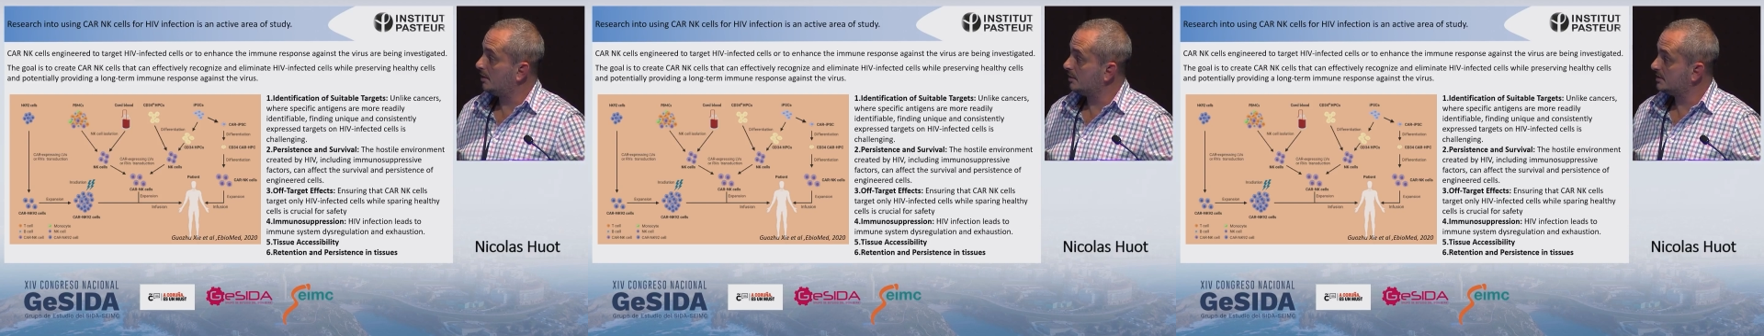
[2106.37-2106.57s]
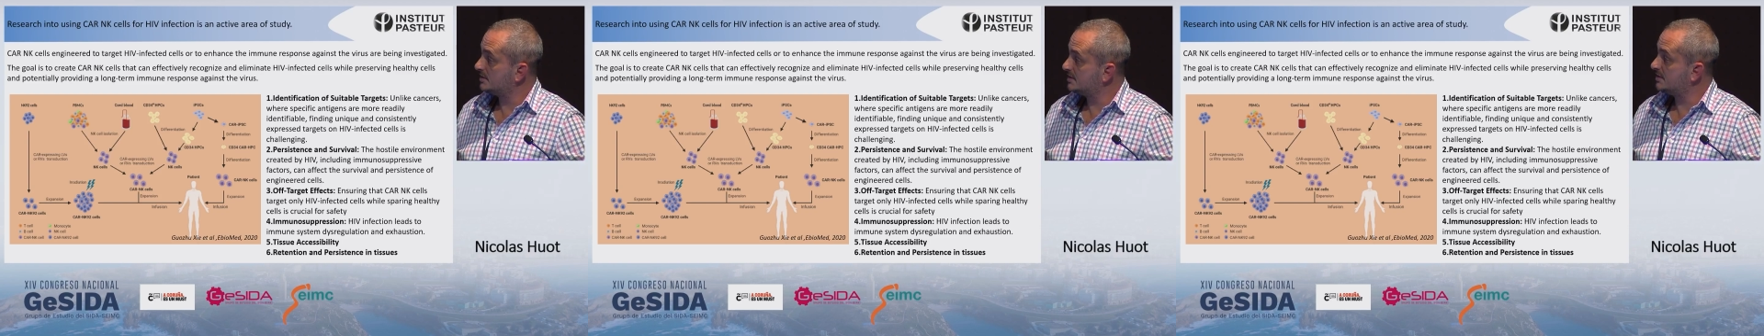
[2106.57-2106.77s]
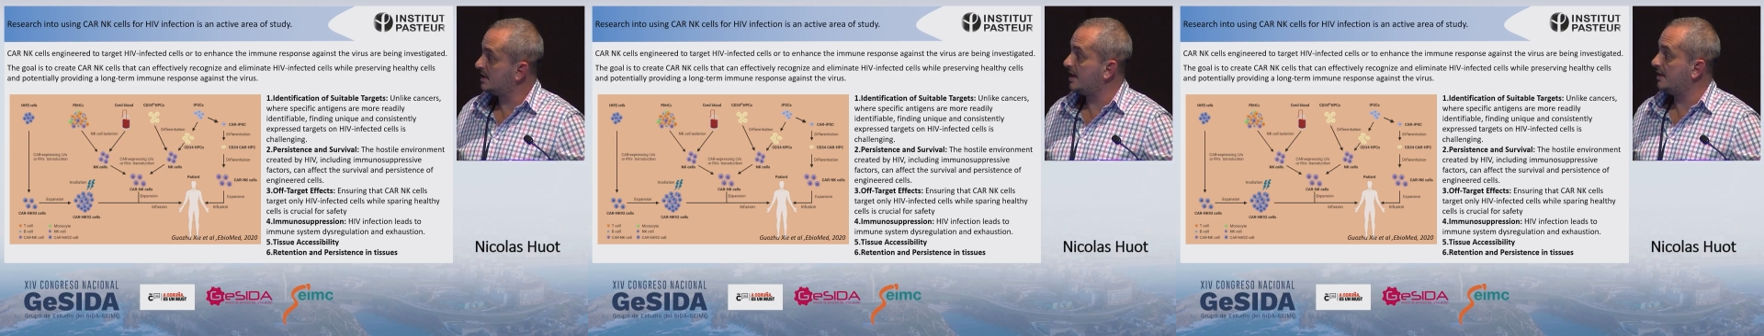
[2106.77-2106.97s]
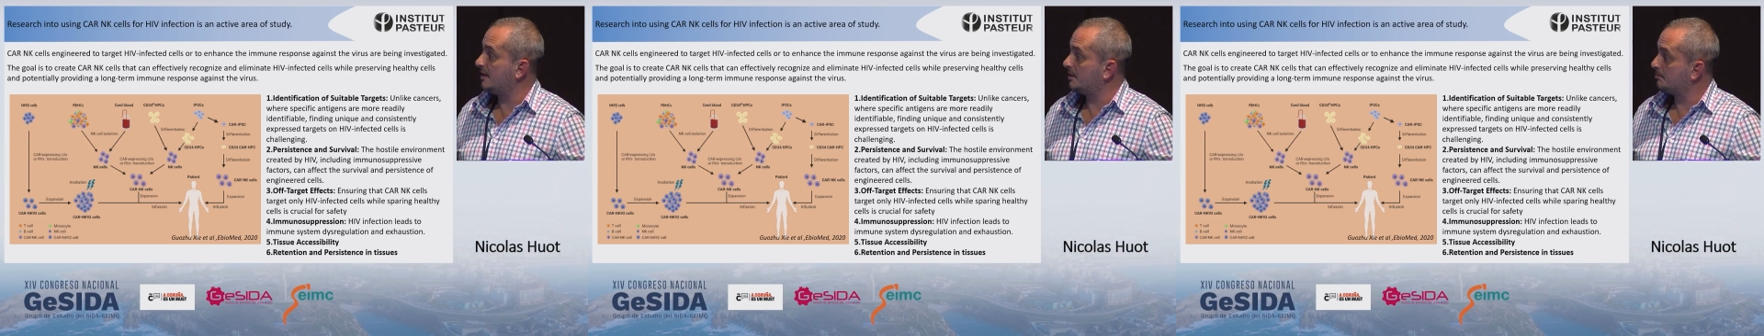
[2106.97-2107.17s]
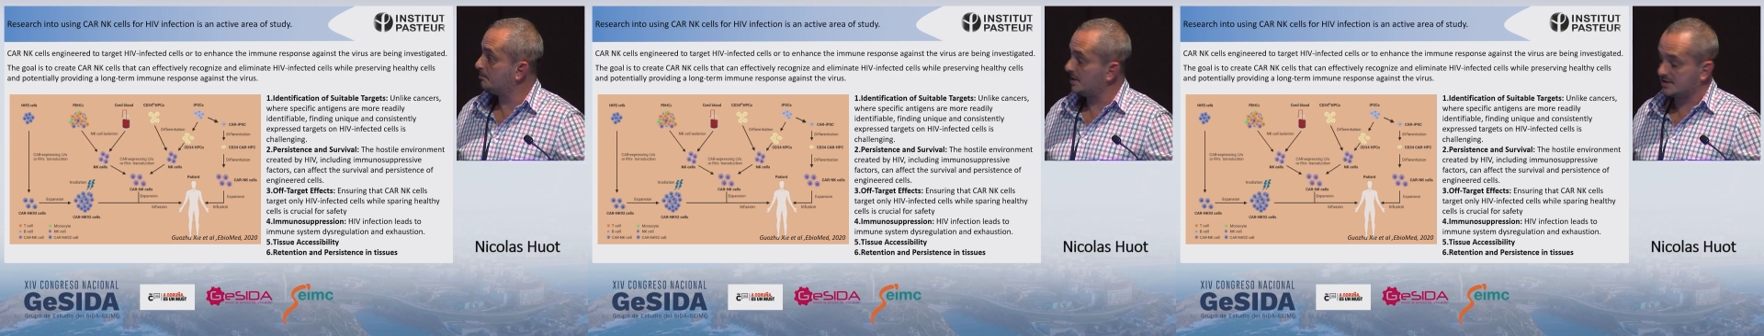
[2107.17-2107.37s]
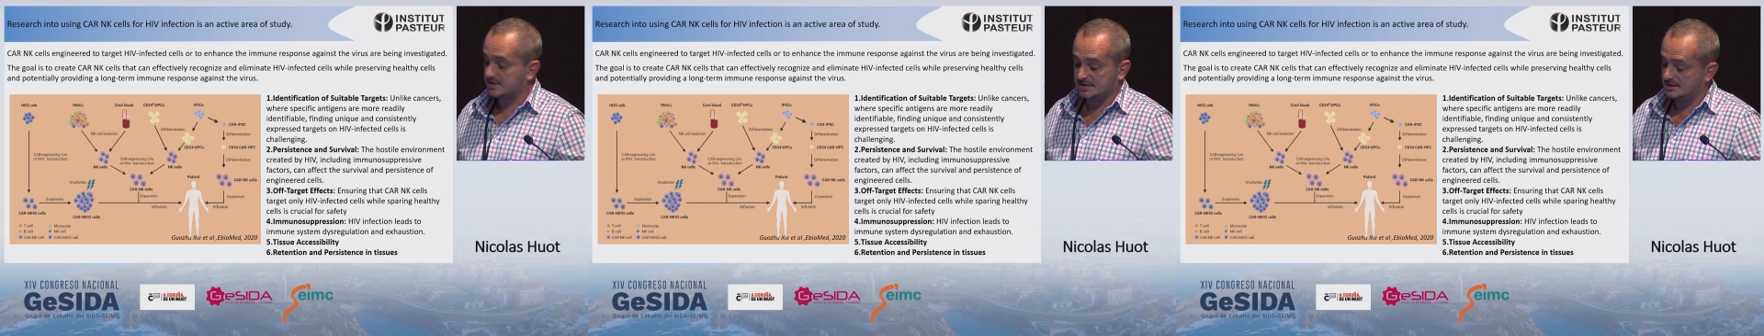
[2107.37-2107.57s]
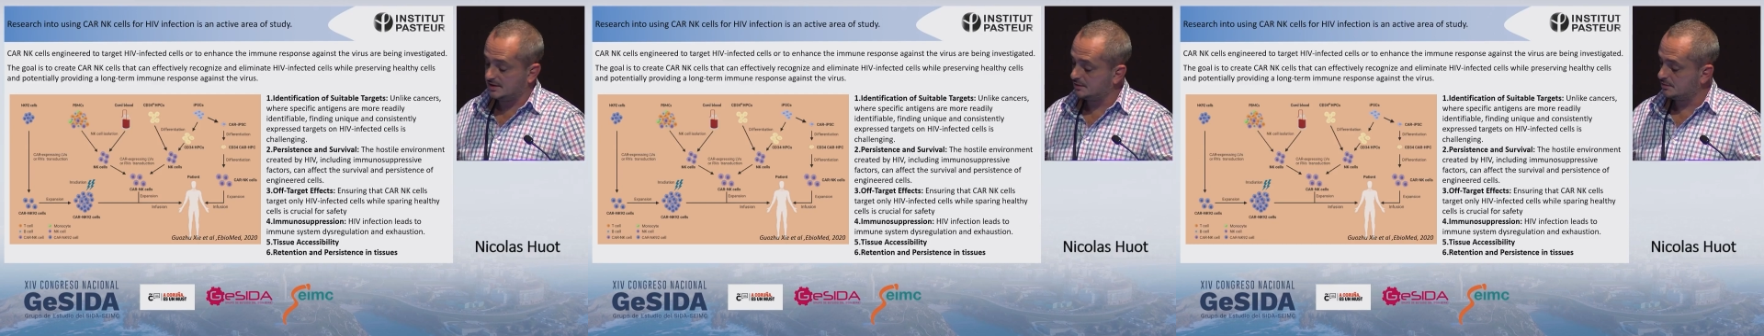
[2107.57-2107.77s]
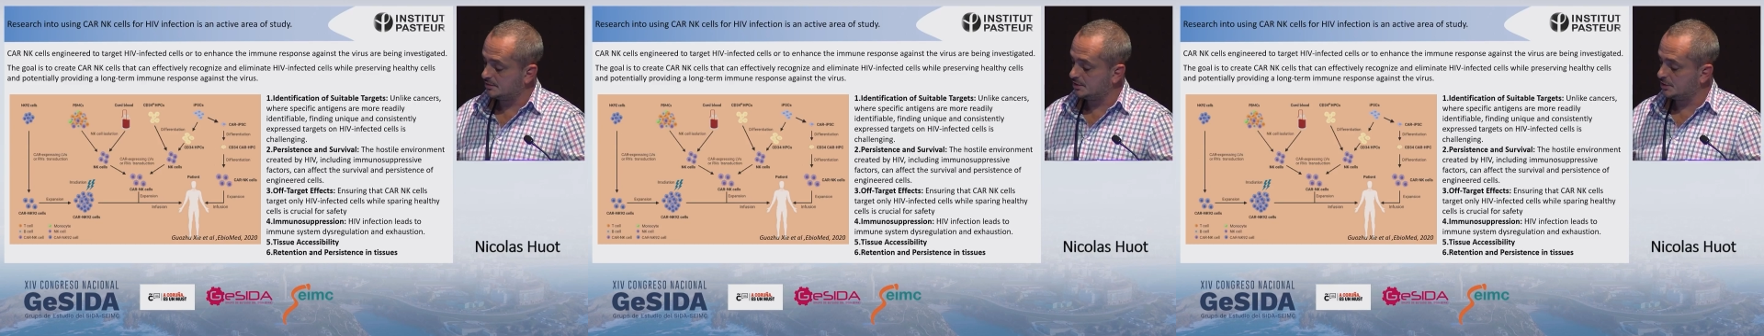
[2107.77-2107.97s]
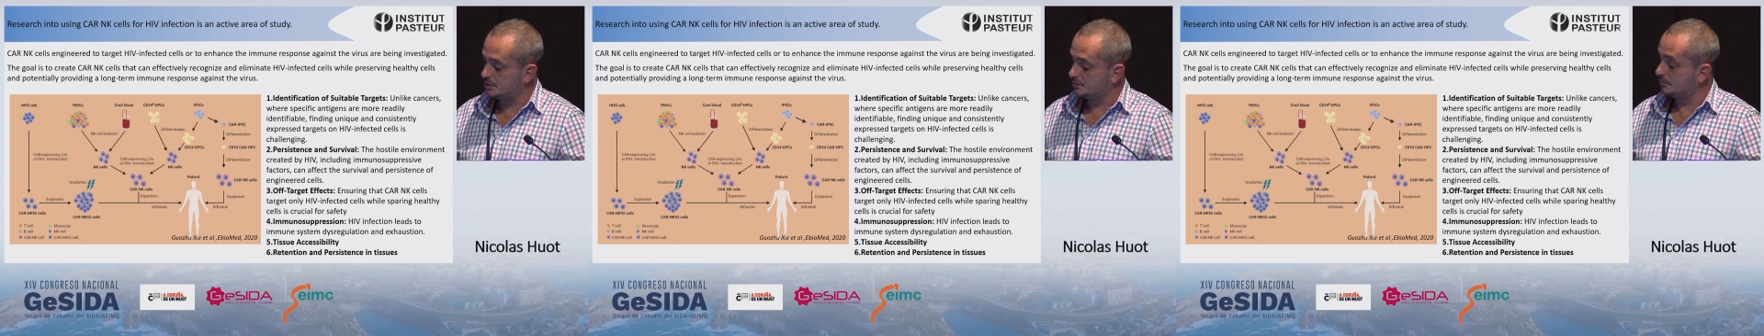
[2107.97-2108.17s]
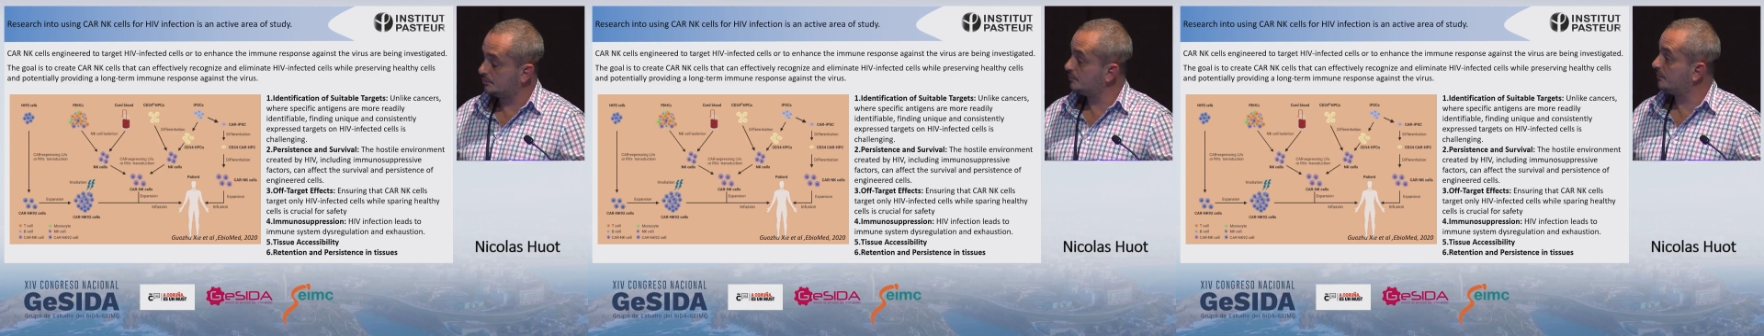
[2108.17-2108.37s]
stay and persist in the
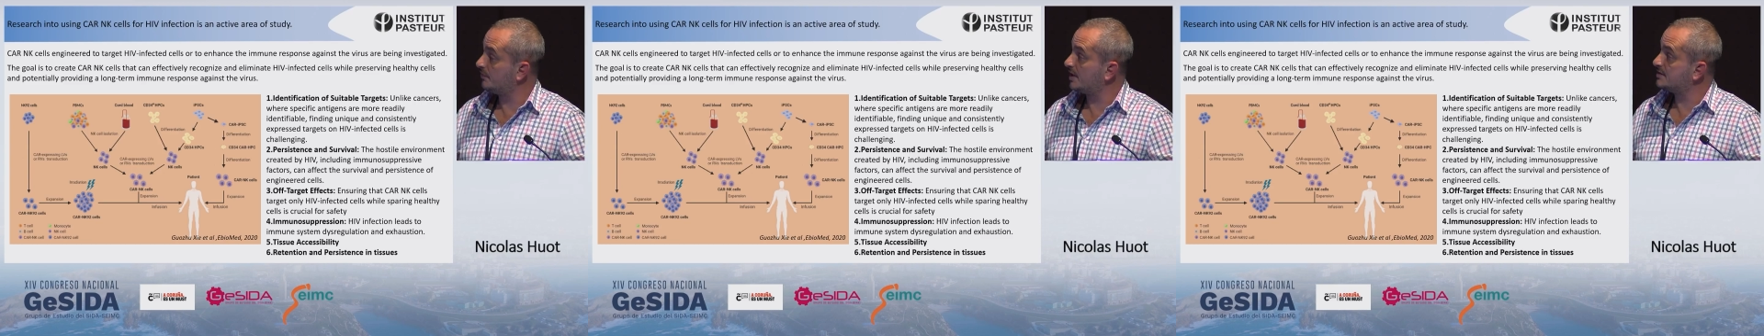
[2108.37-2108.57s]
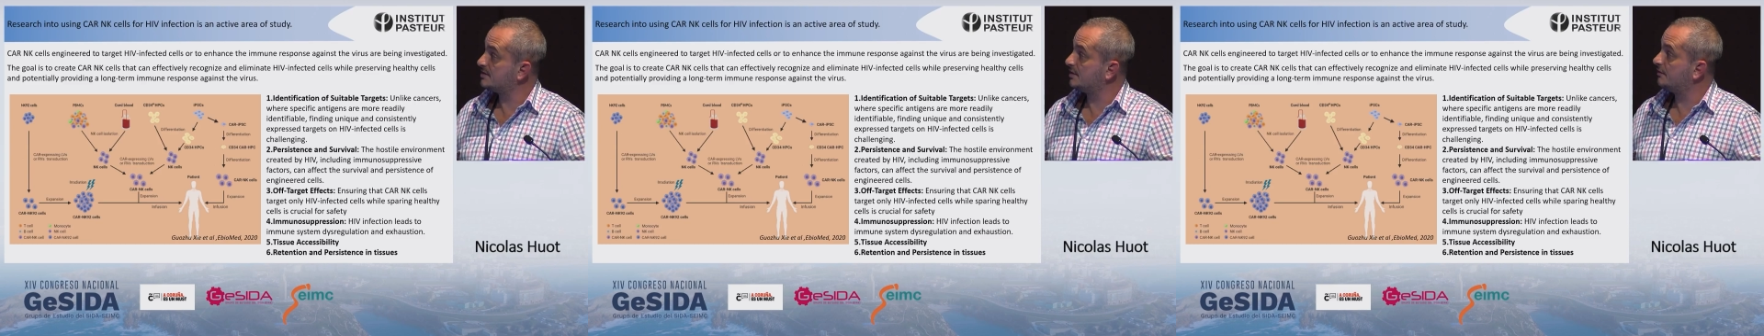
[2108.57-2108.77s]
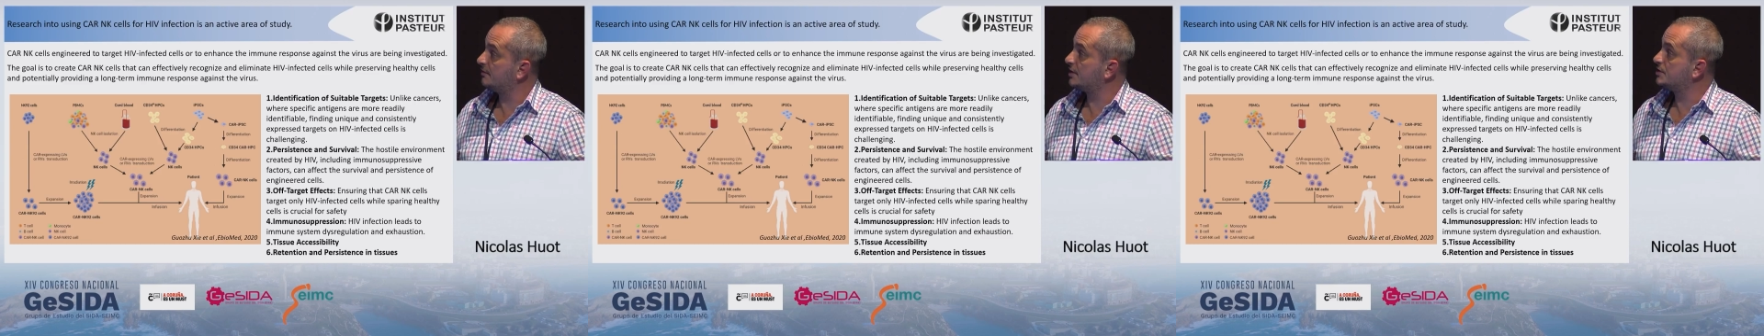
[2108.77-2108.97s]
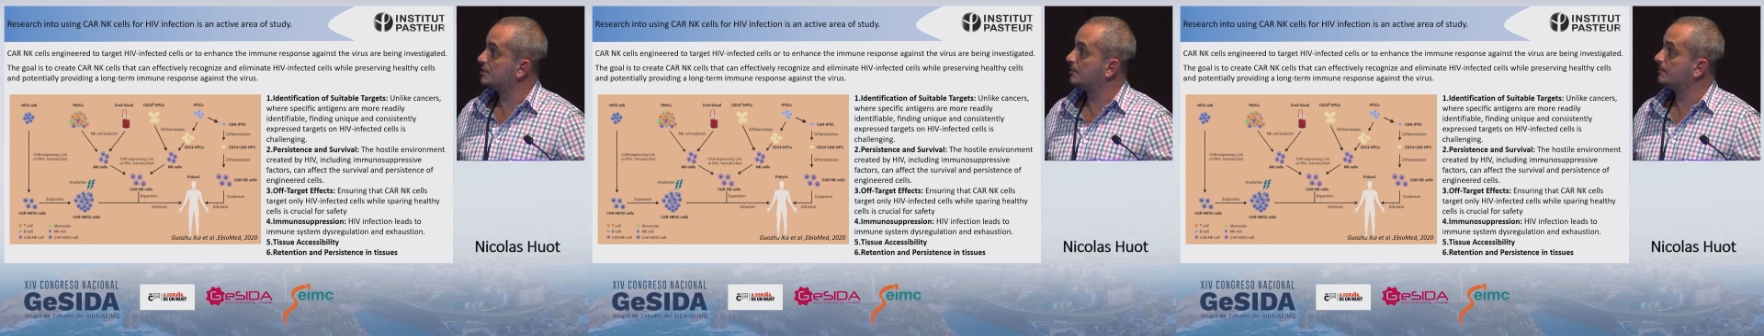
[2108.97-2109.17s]
tissue to fight the infection.